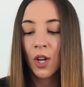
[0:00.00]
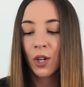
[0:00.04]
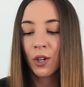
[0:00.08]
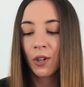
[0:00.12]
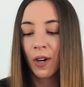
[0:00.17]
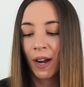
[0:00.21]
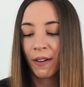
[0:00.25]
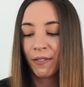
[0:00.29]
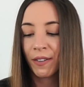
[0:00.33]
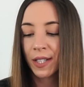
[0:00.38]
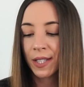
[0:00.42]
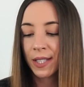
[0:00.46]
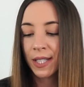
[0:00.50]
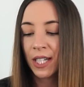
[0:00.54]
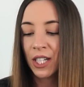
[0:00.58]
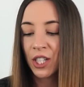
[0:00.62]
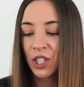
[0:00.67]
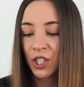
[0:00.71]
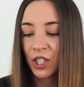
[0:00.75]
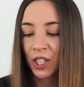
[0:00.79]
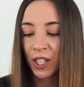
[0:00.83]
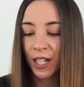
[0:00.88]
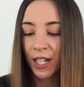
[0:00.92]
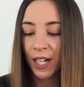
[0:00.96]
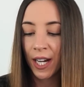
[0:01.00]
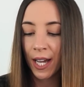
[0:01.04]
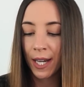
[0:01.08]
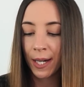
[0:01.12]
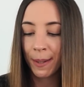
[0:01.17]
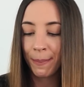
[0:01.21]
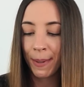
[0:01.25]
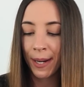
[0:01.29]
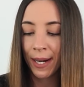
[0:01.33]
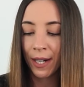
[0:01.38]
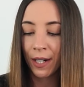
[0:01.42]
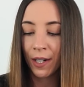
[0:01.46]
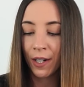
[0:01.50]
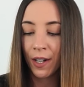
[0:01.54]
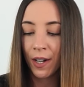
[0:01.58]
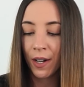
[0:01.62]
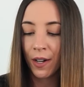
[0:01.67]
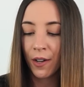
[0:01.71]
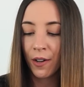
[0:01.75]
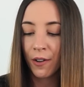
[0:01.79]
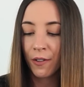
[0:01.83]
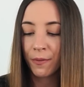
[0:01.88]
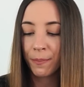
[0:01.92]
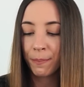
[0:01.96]
graphic t-shirt and a pair
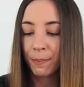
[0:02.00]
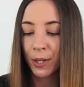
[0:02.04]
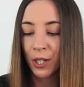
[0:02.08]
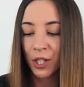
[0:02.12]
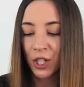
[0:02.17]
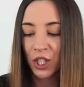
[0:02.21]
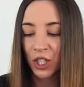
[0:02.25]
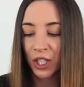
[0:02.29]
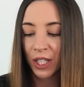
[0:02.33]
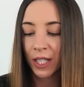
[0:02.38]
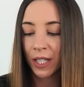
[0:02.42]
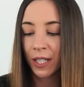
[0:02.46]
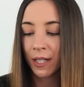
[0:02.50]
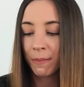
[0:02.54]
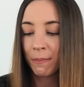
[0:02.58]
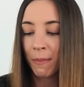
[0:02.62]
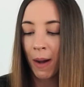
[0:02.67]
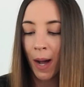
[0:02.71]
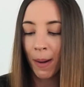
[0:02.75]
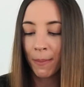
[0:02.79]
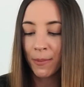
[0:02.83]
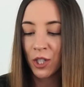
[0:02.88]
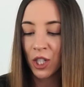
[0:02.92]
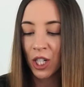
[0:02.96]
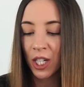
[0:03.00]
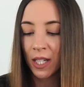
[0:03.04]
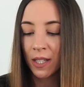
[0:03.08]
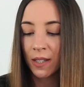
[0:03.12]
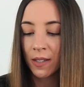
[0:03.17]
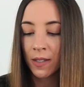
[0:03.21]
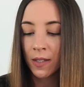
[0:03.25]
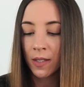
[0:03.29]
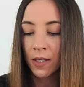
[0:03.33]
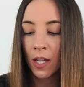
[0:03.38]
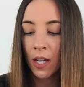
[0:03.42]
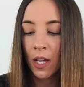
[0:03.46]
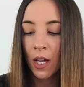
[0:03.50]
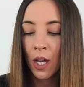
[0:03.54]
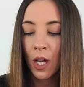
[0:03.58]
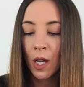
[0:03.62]
of Bershka mom jeans.